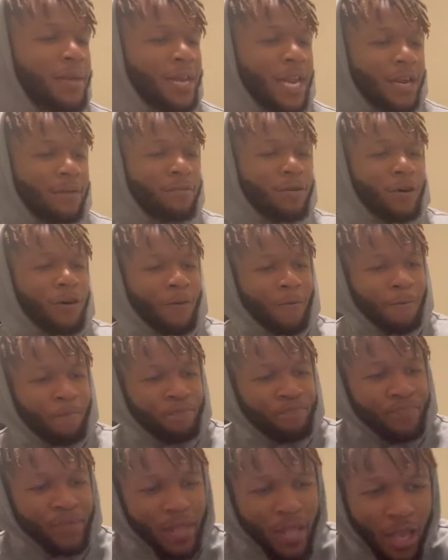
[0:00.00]
Let them know.
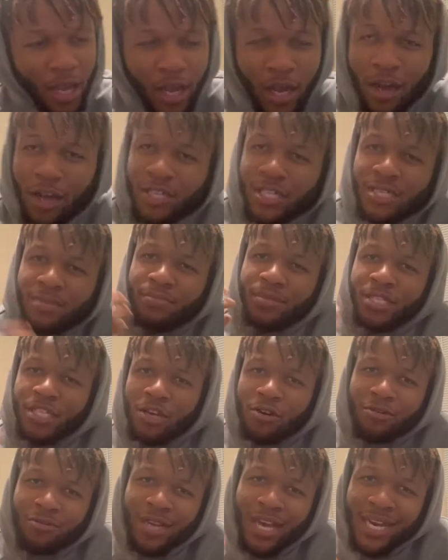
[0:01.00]
It cost them
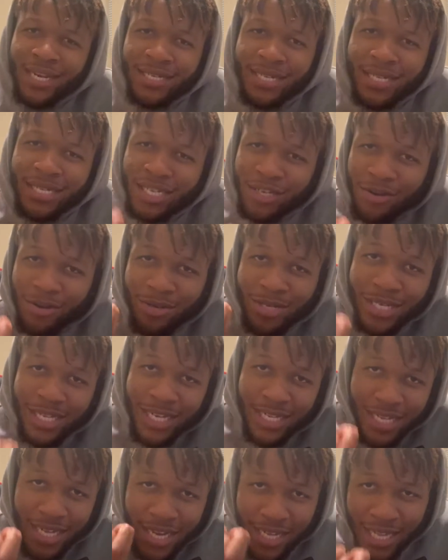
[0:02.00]
zero dollars and zero cent
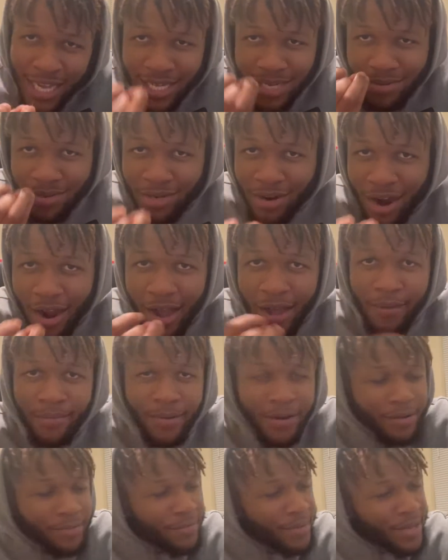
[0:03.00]
to hit that subscribe
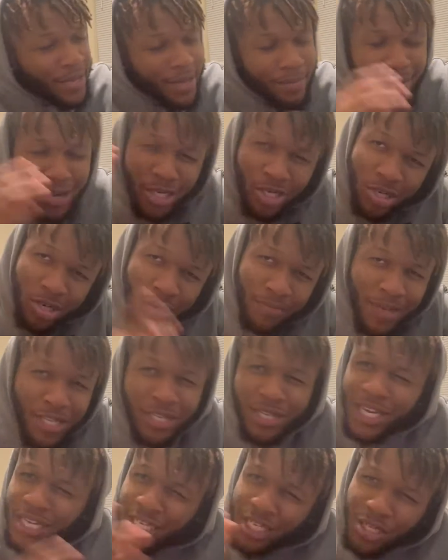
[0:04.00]
button, man. Make sure, make sure
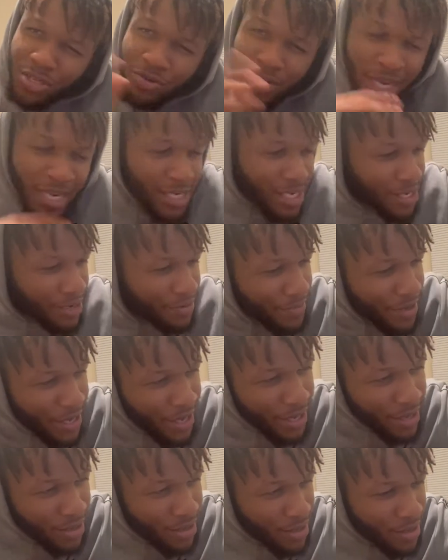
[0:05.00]
they just do that shit,
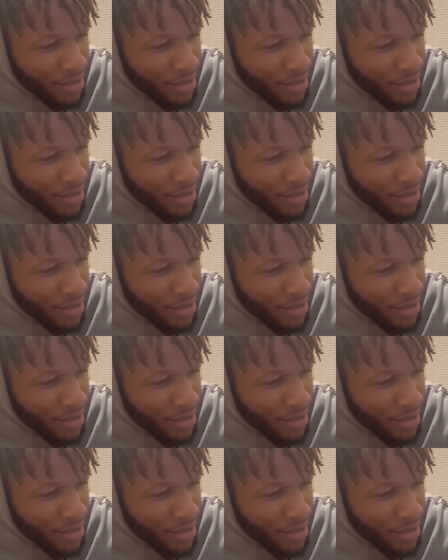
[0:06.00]
man.